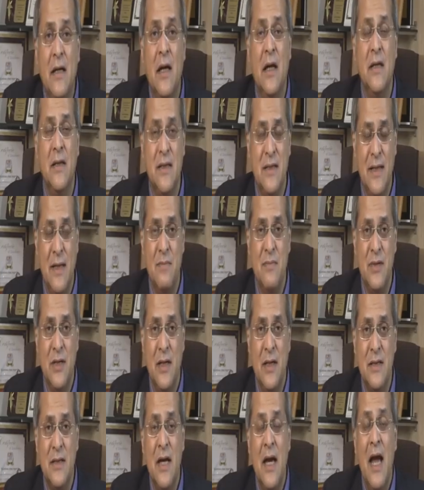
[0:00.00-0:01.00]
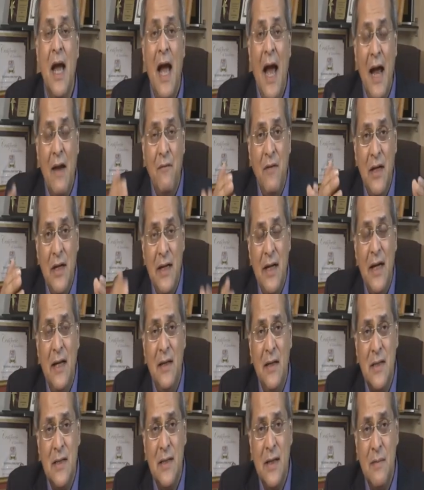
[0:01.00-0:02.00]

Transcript: adult stem cells, and we take the